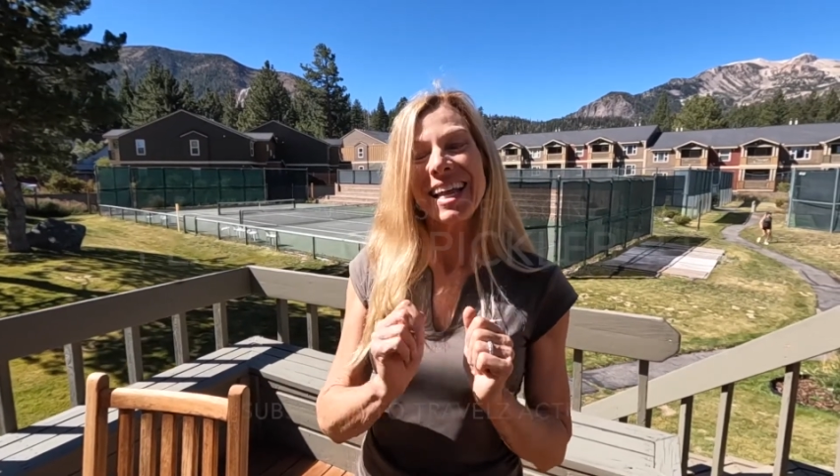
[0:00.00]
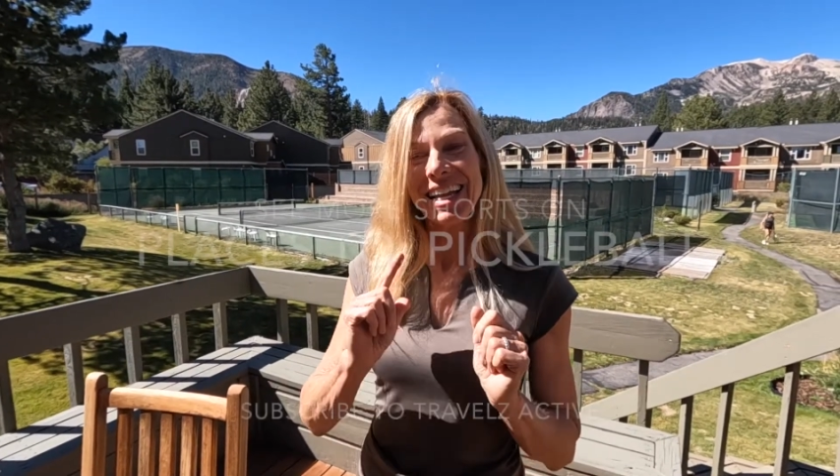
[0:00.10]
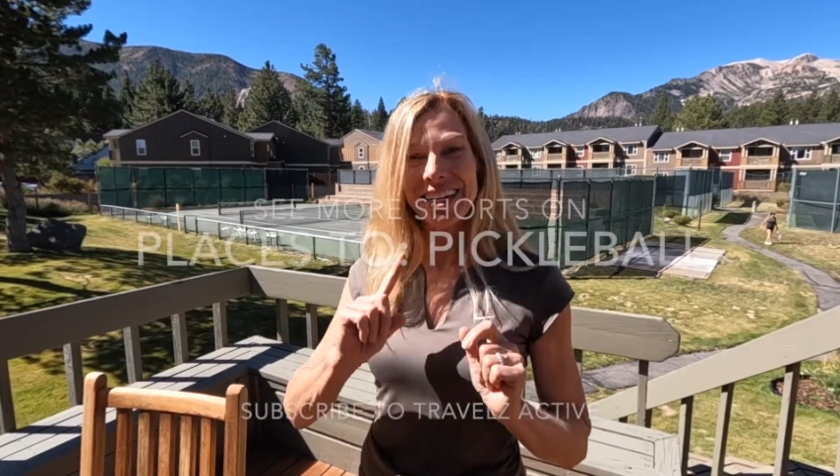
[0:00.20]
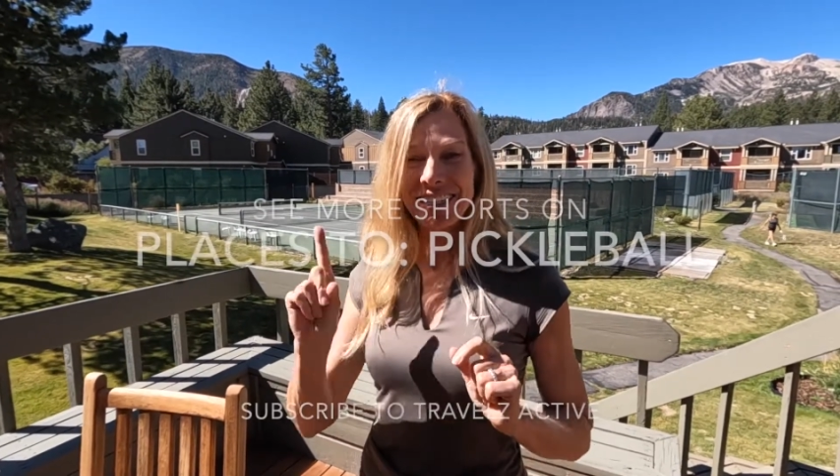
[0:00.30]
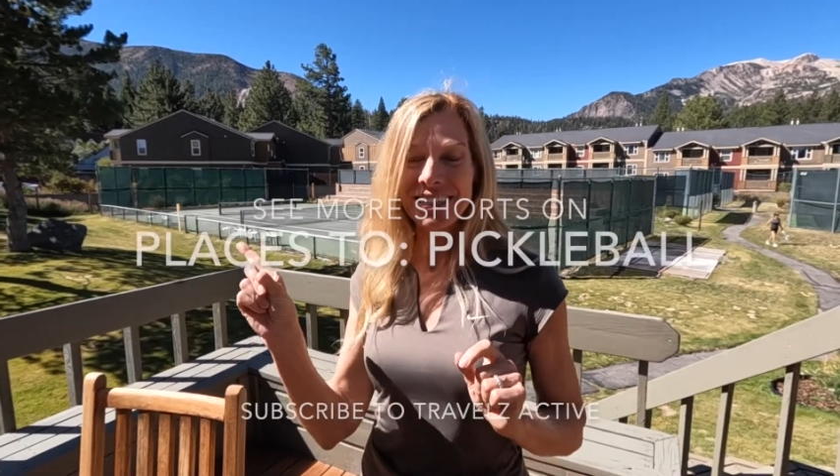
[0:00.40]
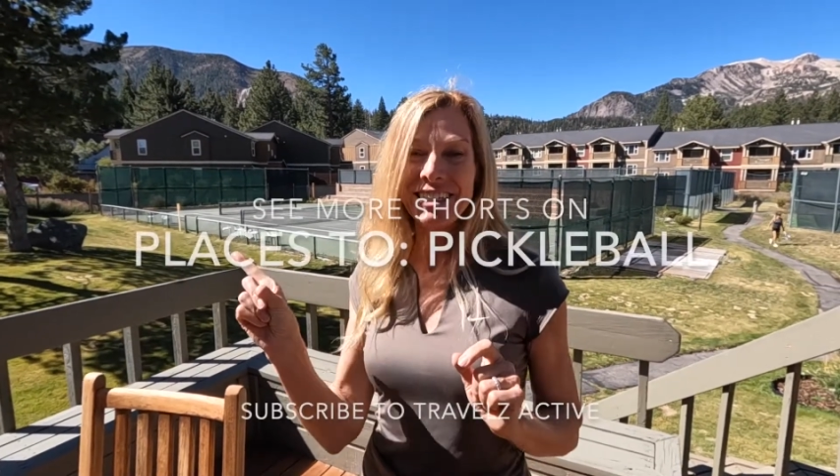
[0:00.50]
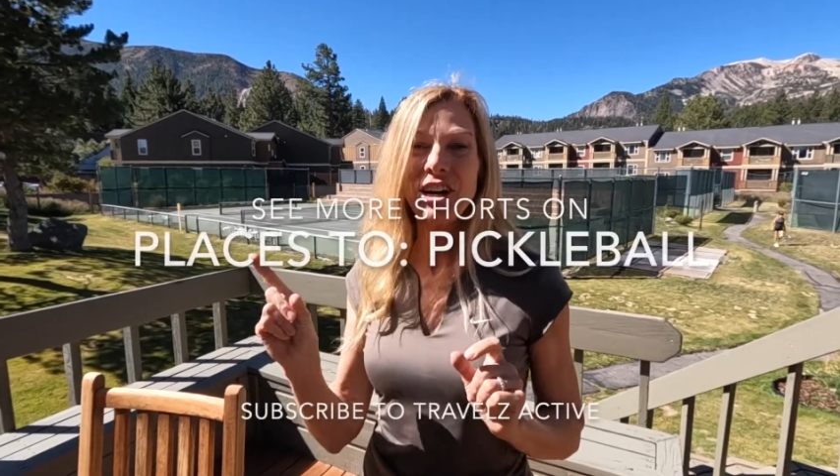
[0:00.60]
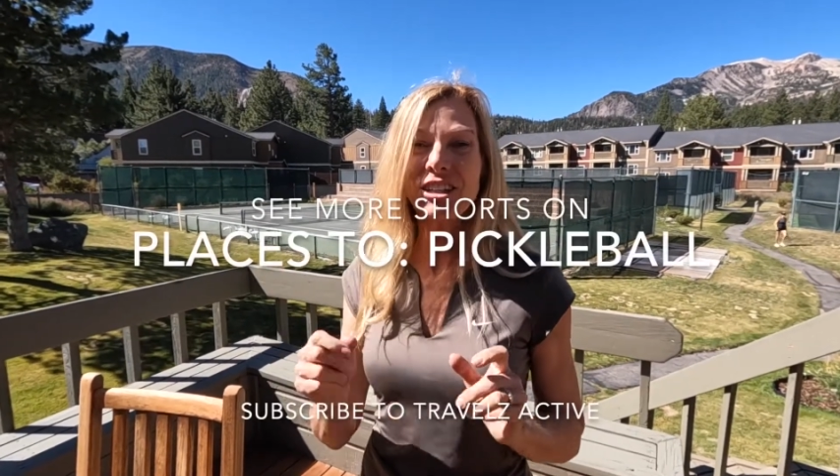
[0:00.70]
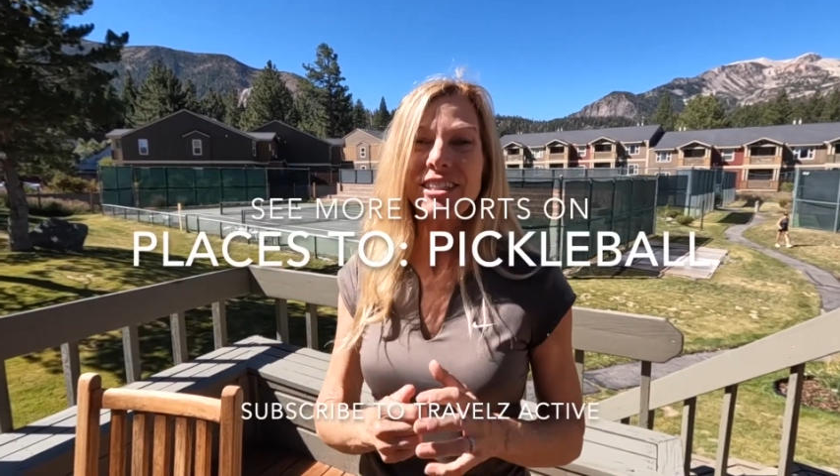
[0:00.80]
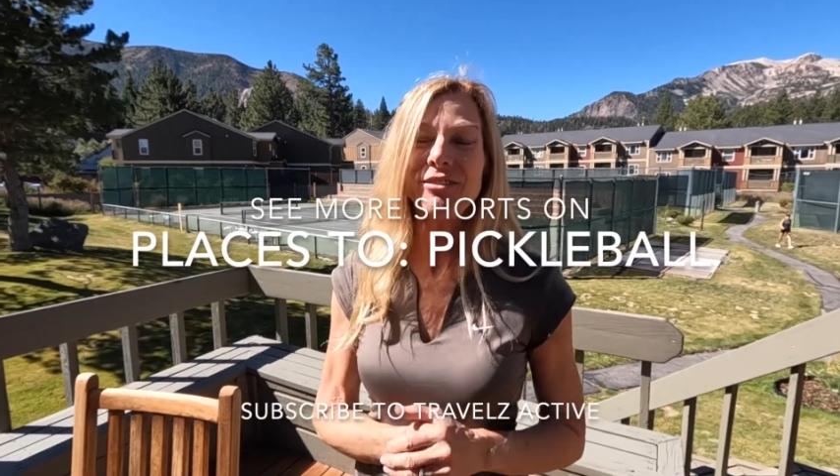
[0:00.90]
in an
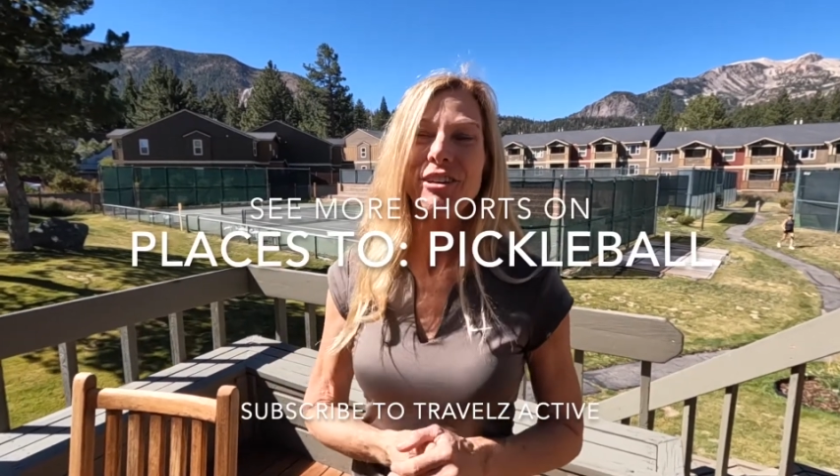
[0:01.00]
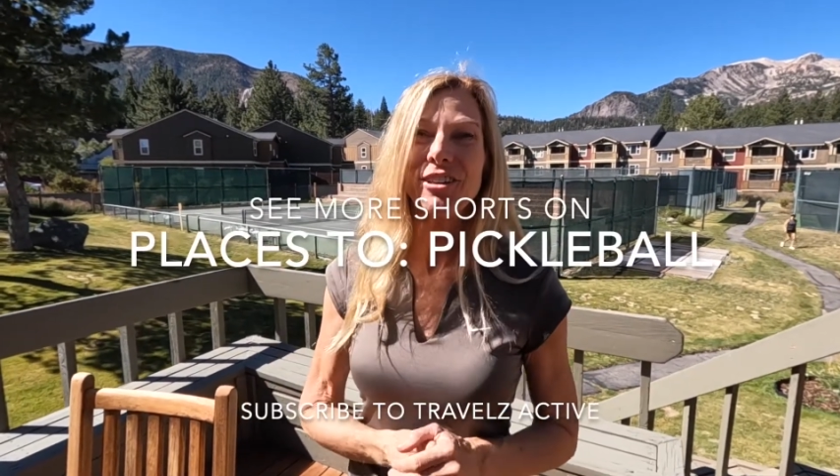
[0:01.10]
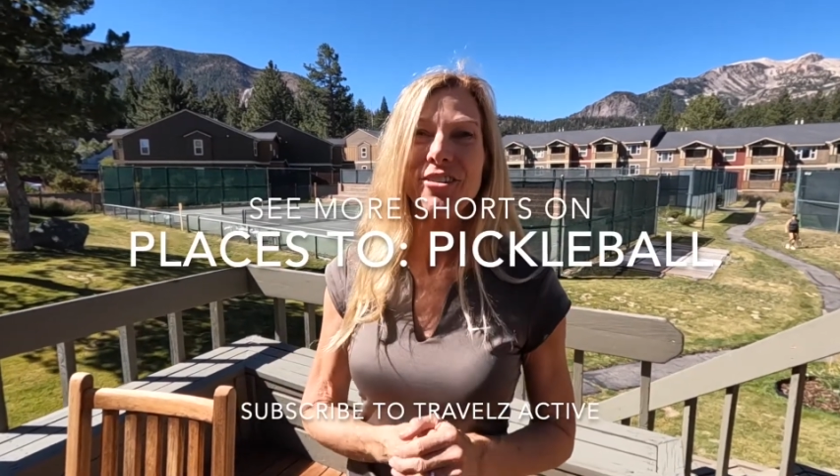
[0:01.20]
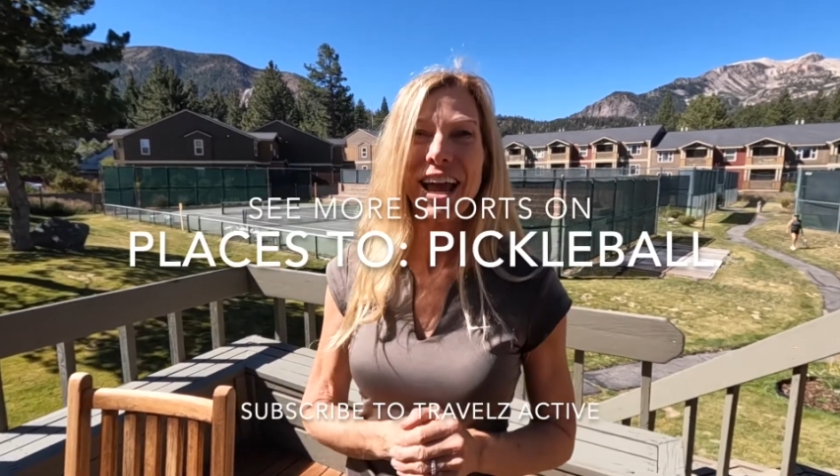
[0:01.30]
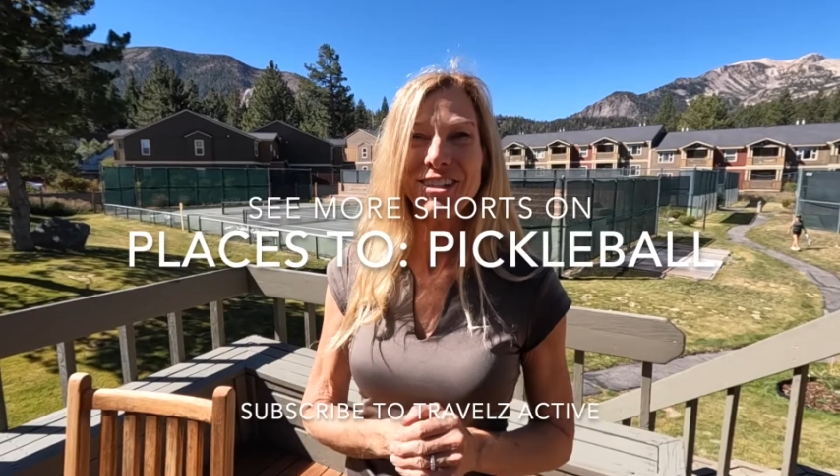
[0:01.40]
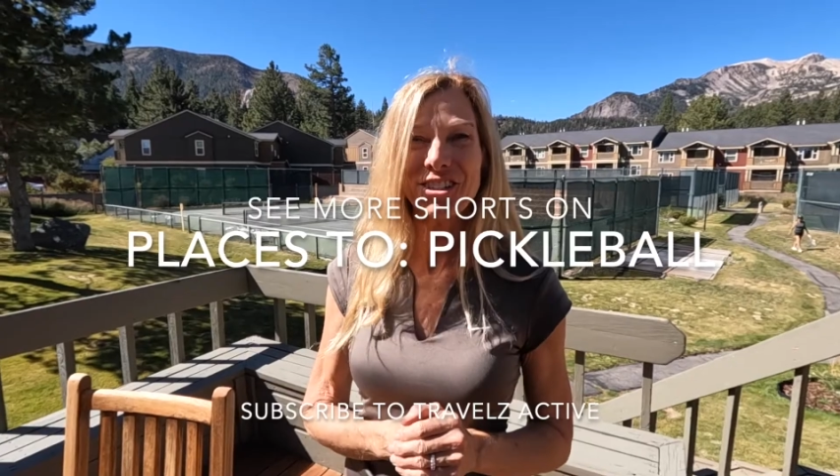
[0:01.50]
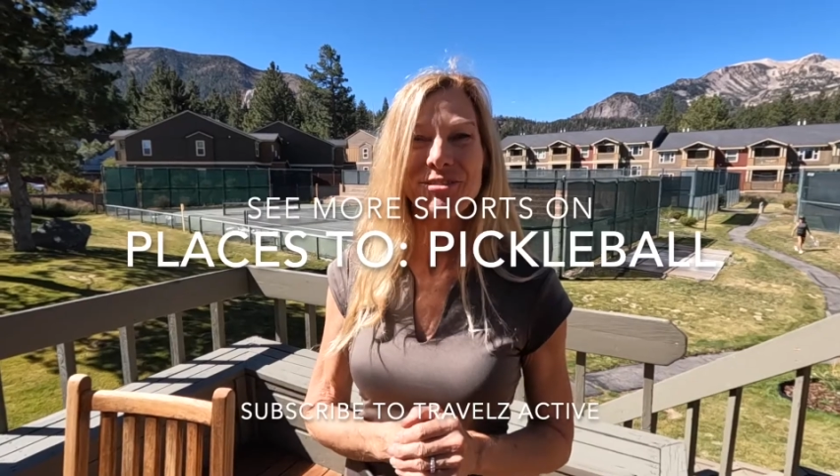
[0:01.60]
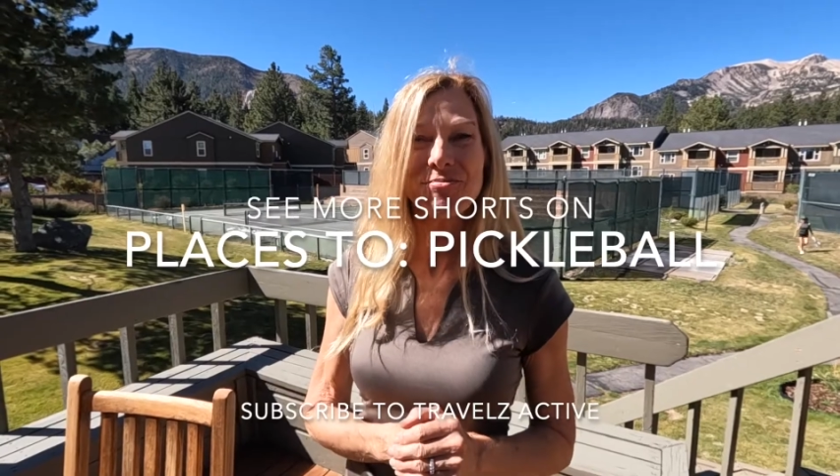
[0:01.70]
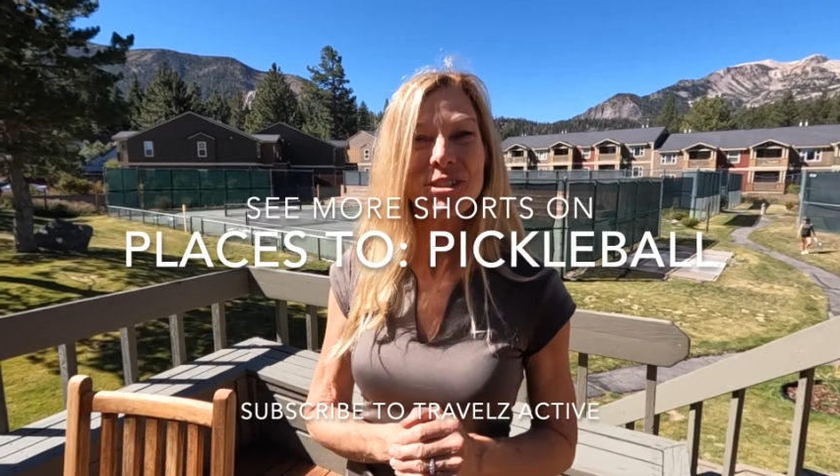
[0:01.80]
entirely different location.